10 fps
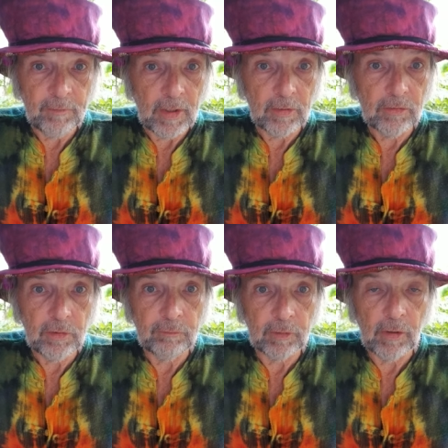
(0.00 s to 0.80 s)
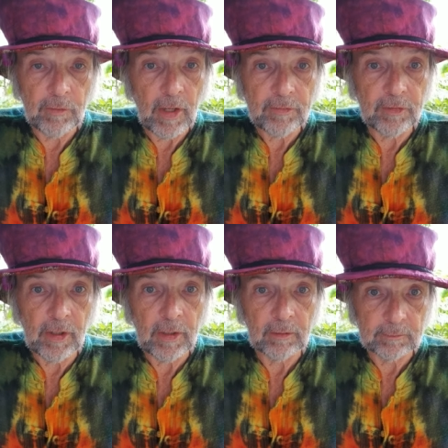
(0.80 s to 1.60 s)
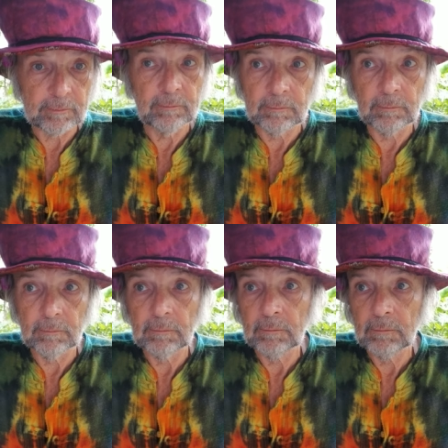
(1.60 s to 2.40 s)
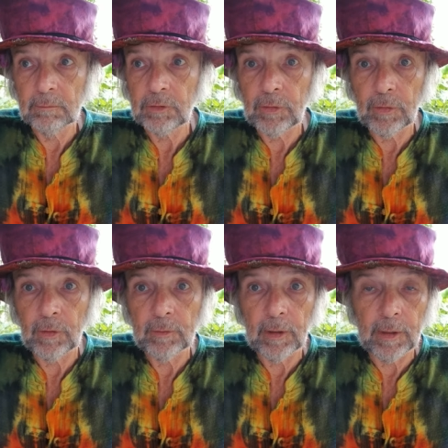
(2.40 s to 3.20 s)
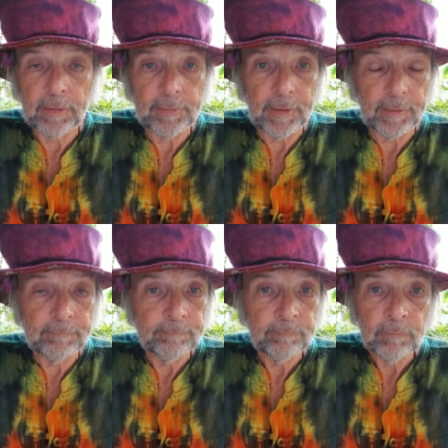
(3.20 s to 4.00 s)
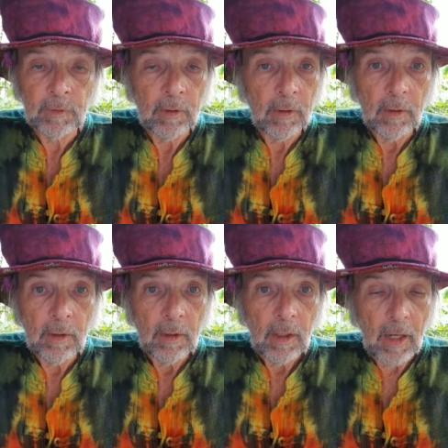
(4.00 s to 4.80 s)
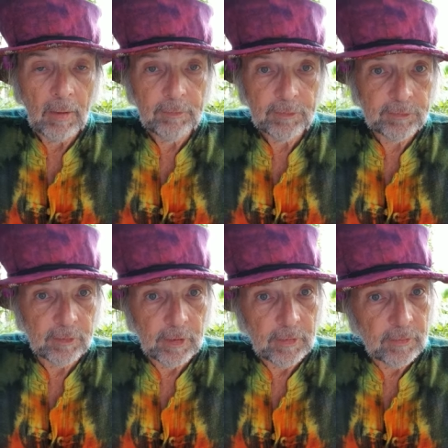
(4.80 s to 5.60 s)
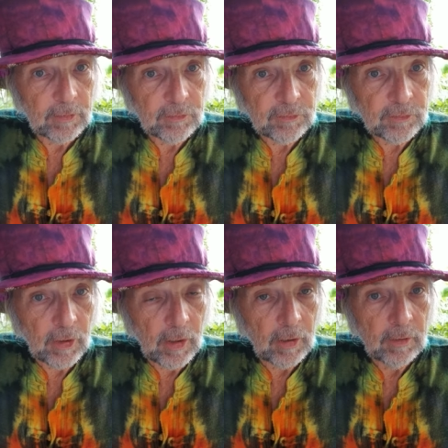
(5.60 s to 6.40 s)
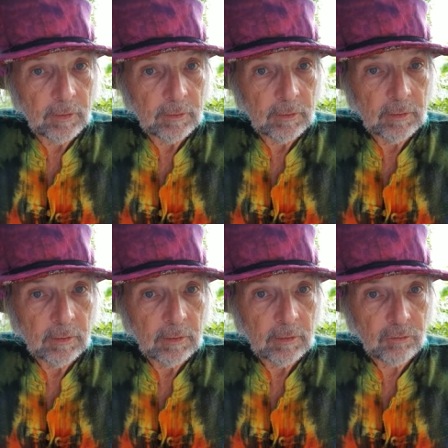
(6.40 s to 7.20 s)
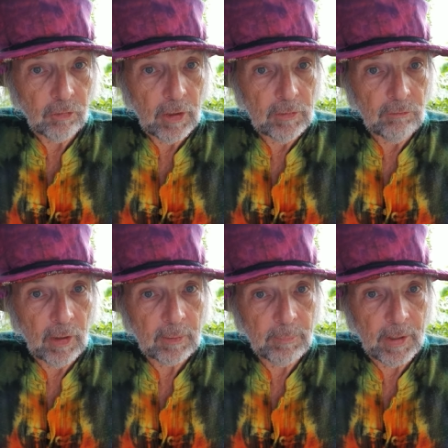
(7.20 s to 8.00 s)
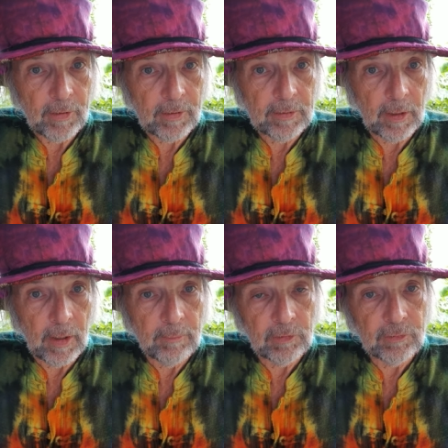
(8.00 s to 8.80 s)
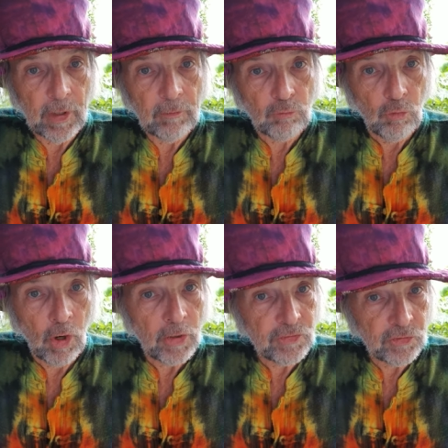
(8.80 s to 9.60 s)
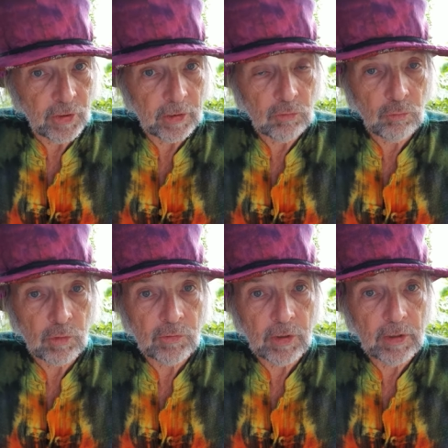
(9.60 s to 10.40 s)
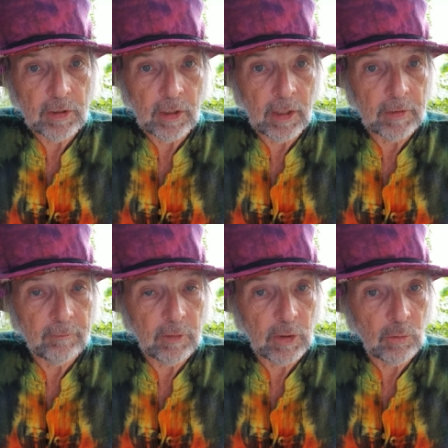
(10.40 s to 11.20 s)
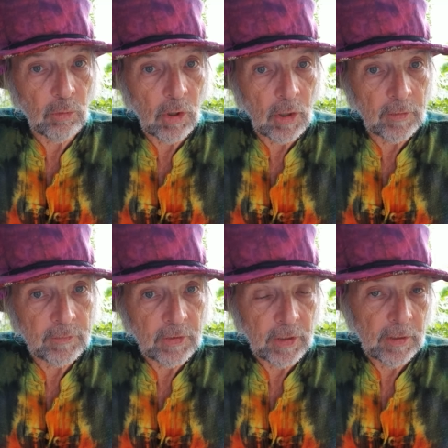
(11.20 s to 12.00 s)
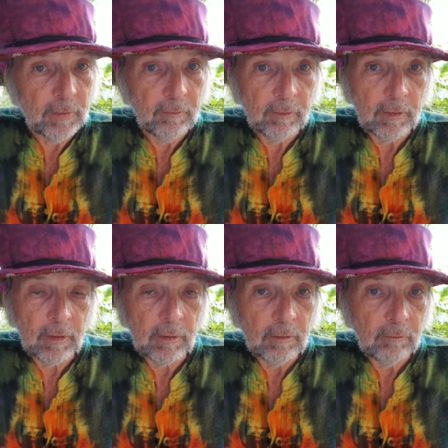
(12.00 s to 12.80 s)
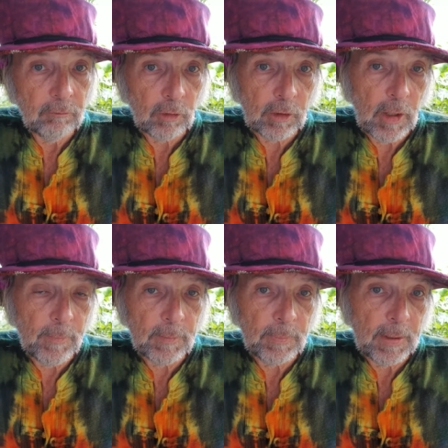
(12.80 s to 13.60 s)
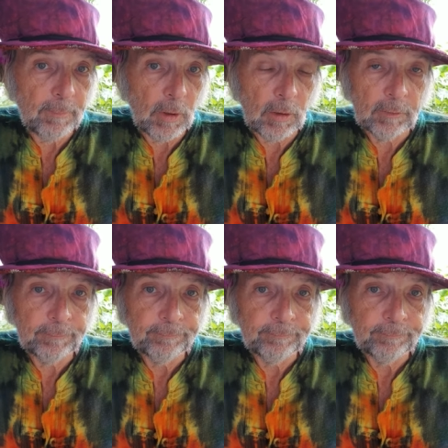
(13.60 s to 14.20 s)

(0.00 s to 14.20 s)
energy flow. That's it. You know, and uh, obviously, this uh, train wreck paradigm is not rushing towards any kind of equality for common people,